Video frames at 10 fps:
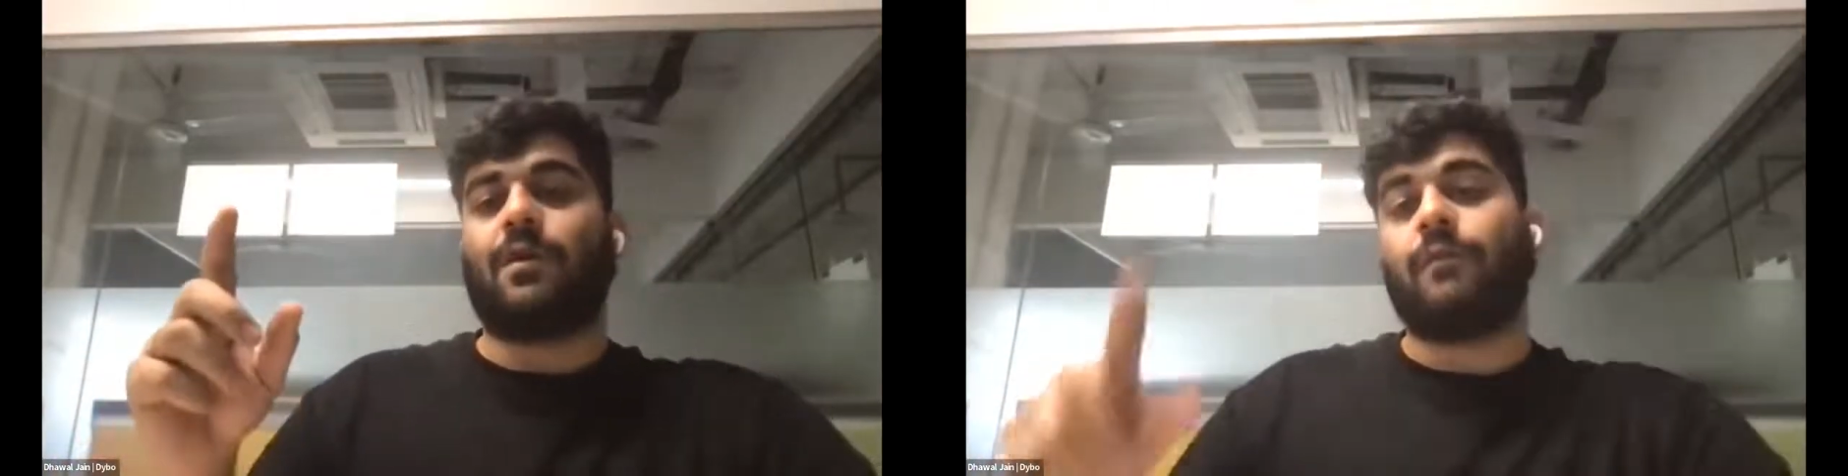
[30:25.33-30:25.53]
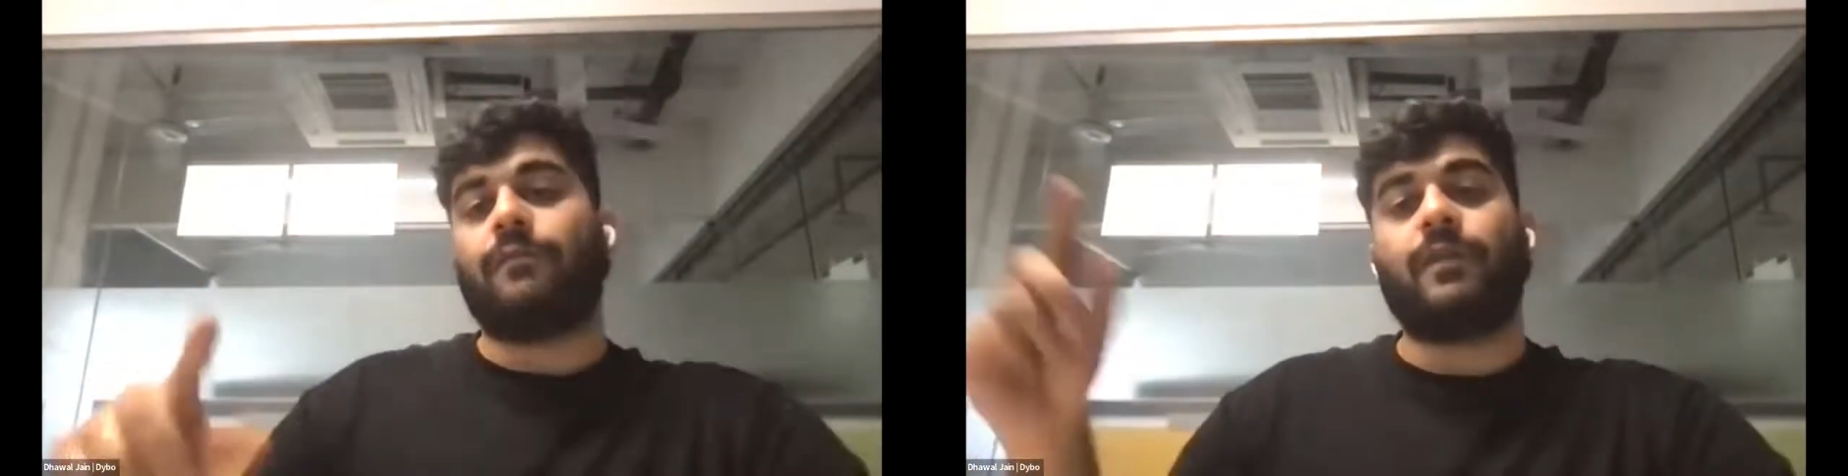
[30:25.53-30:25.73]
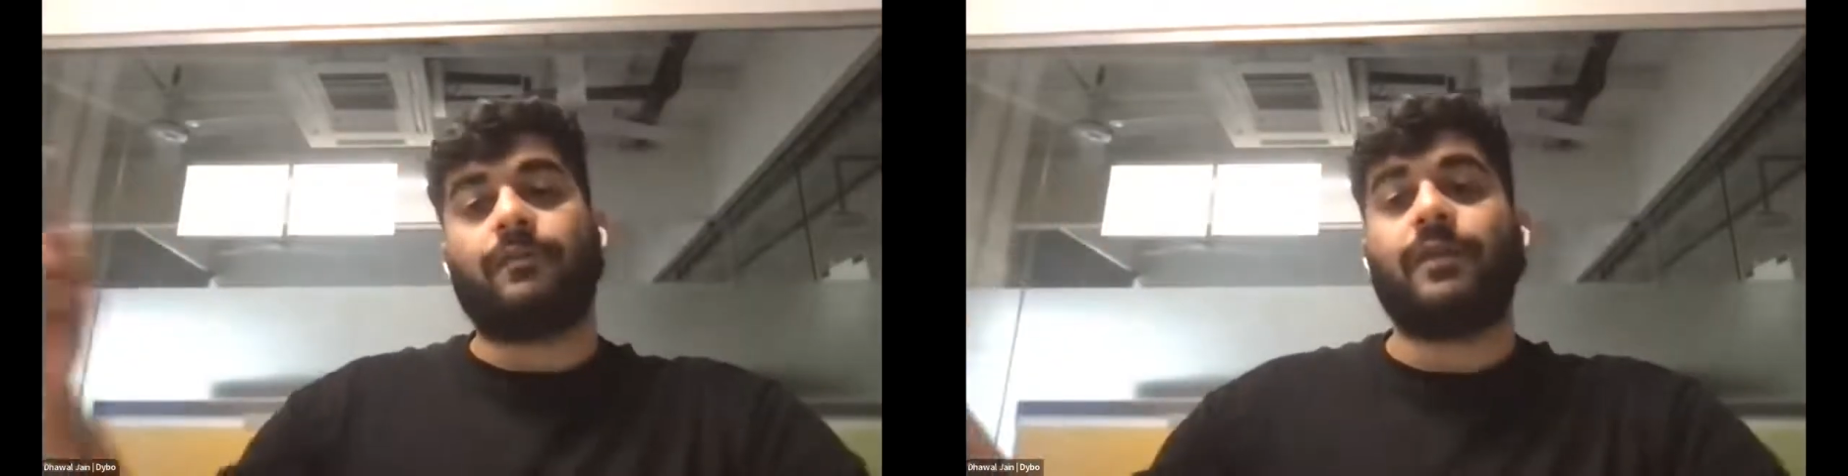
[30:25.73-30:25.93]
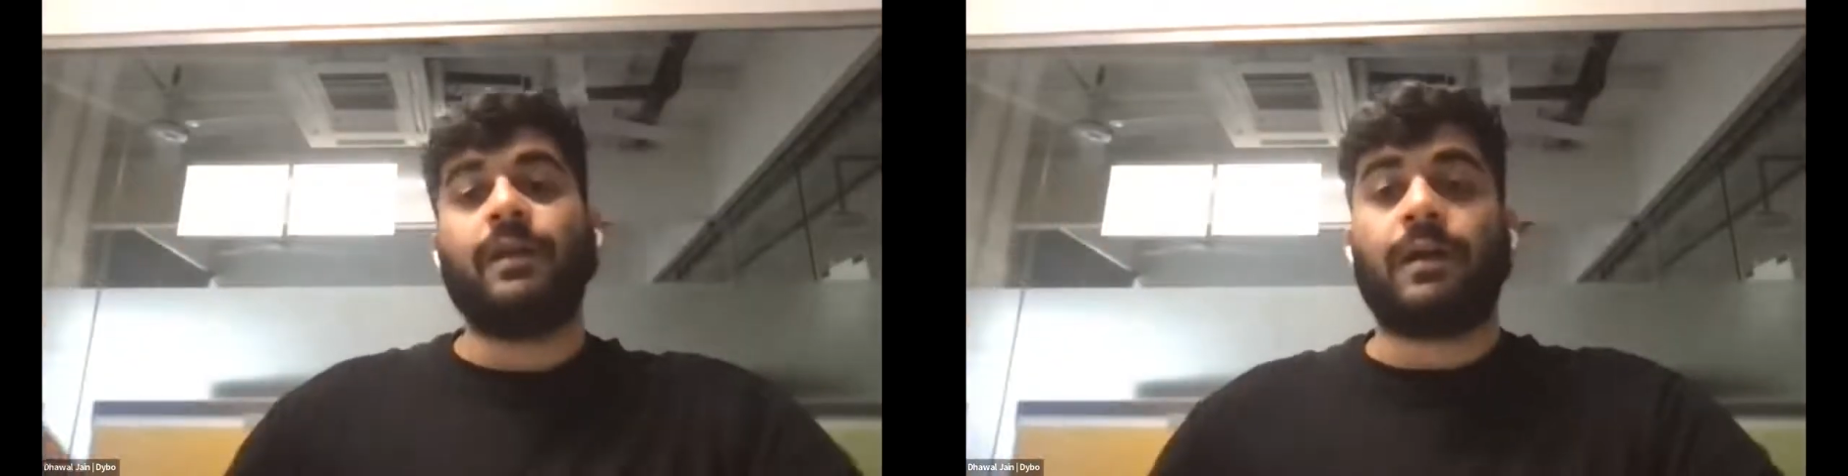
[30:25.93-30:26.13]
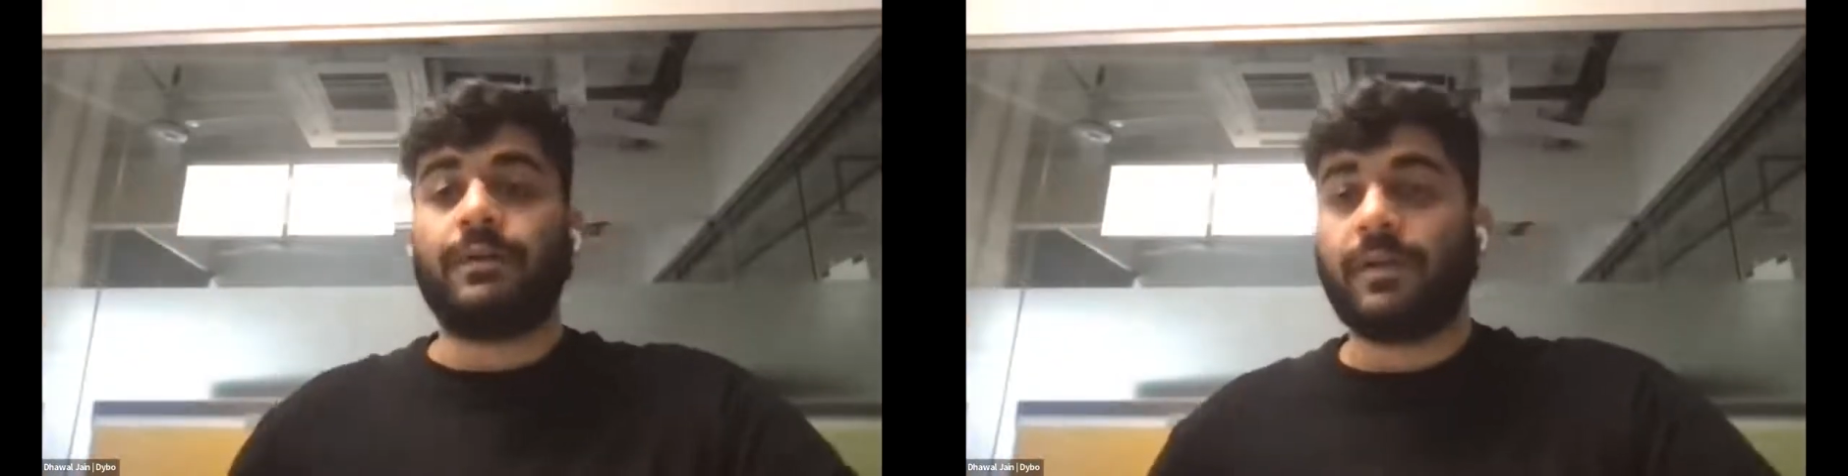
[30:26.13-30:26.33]
of
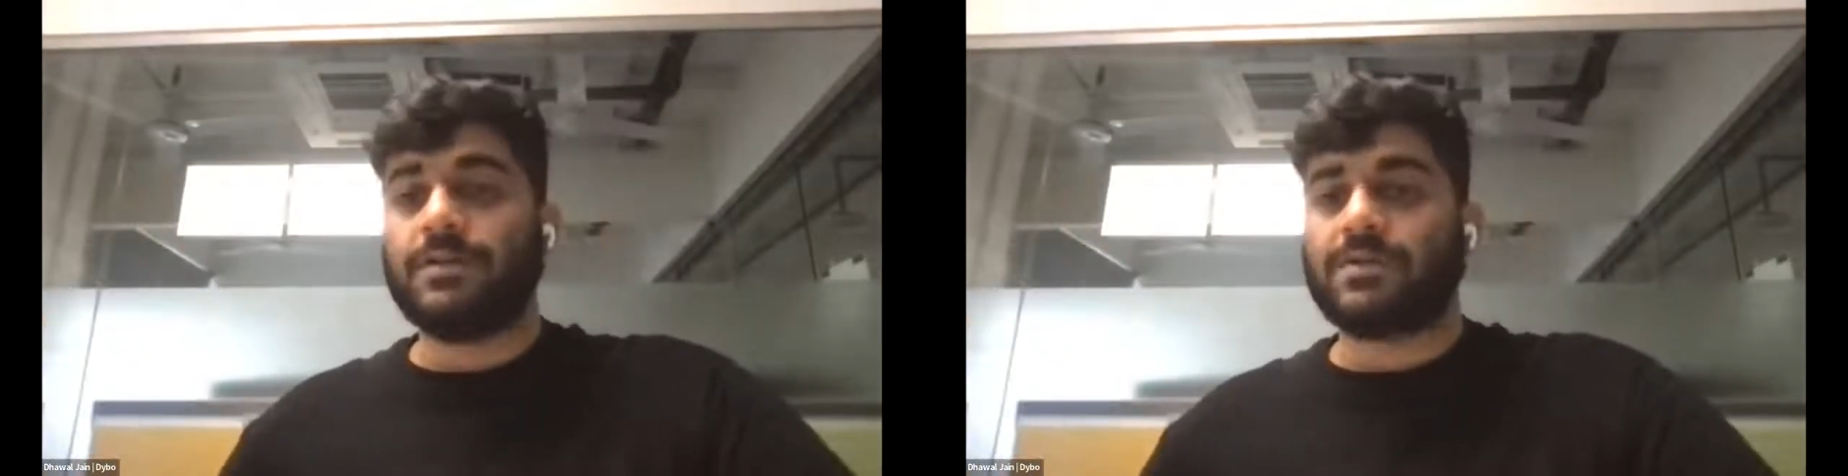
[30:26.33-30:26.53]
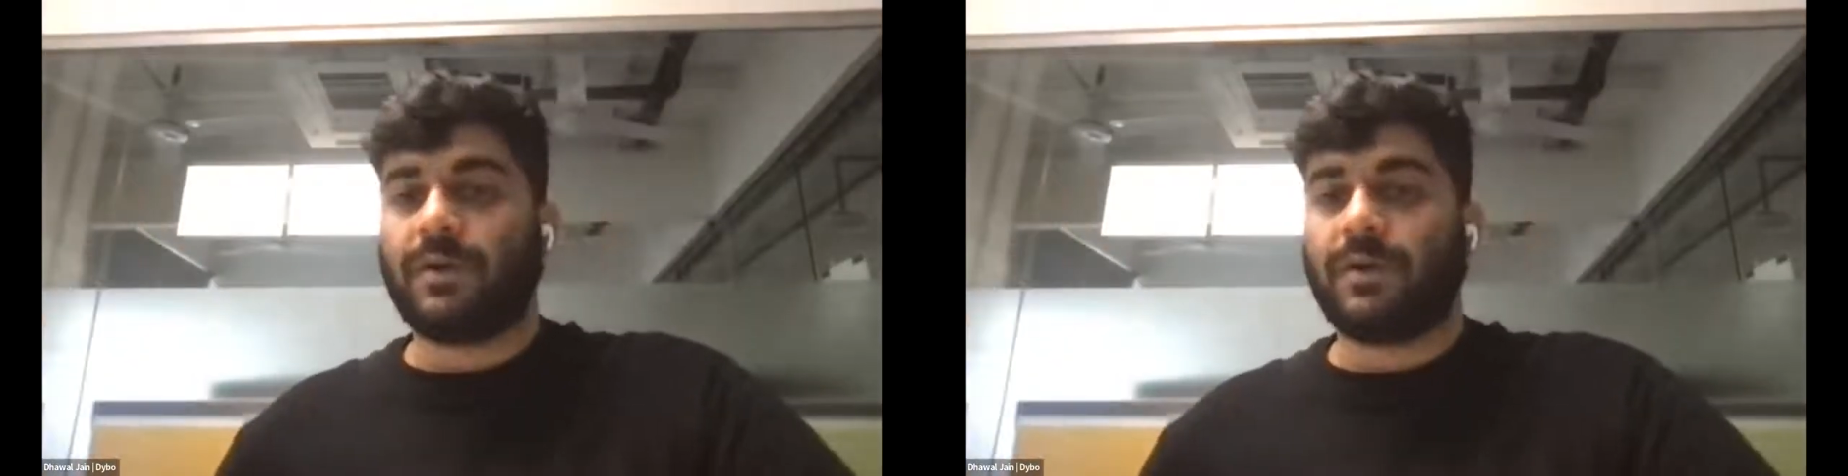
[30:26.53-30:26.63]
different countries,